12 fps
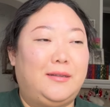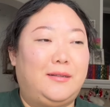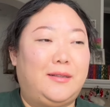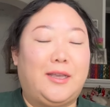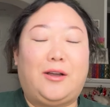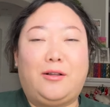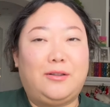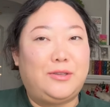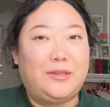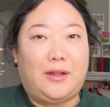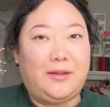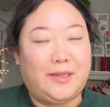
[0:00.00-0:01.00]
like
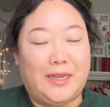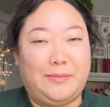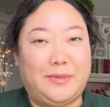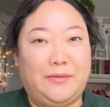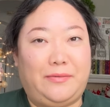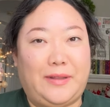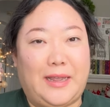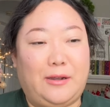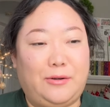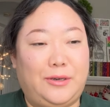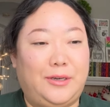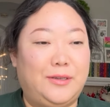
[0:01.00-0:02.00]
all types of
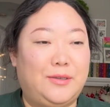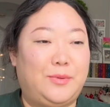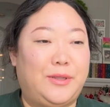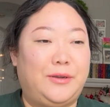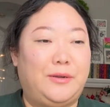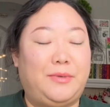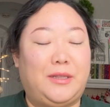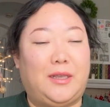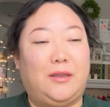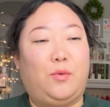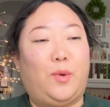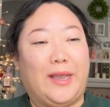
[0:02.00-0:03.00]
flowers, whether it be
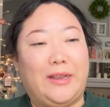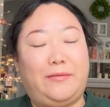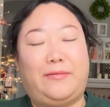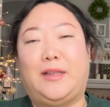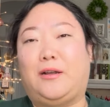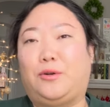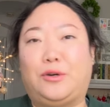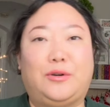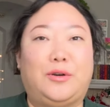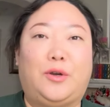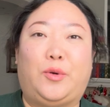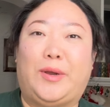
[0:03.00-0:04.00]
like a white flower
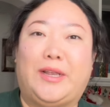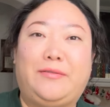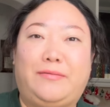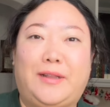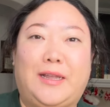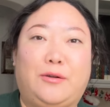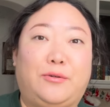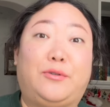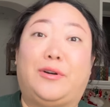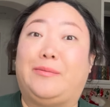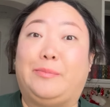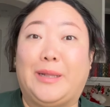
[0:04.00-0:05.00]
or a red flower
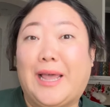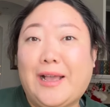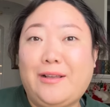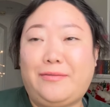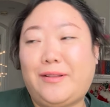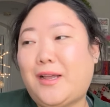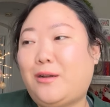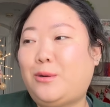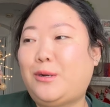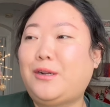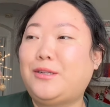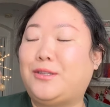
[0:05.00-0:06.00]
or a black
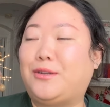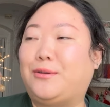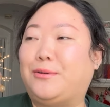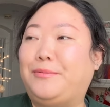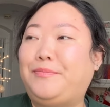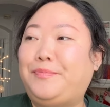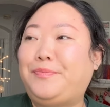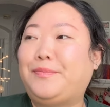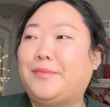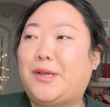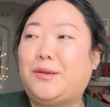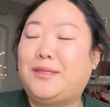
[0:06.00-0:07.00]
flower. So
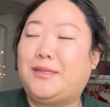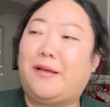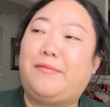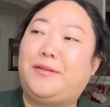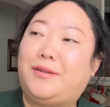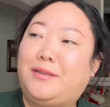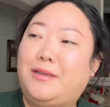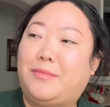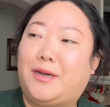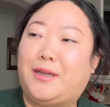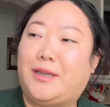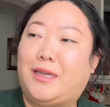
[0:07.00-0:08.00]
that was definitely
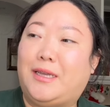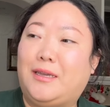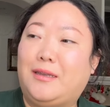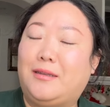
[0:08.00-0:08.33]
my